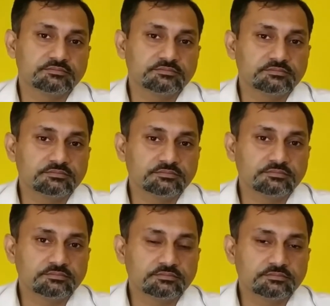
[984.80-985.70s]

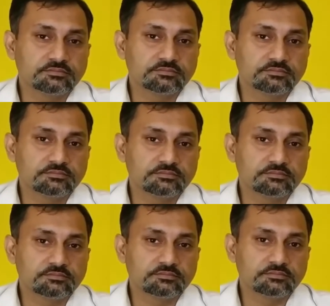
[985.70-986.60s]

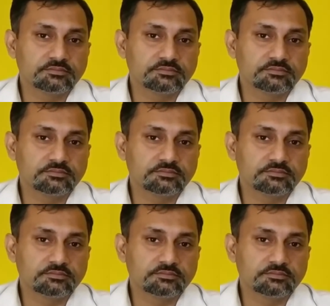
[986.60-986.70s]
Nobody speaks.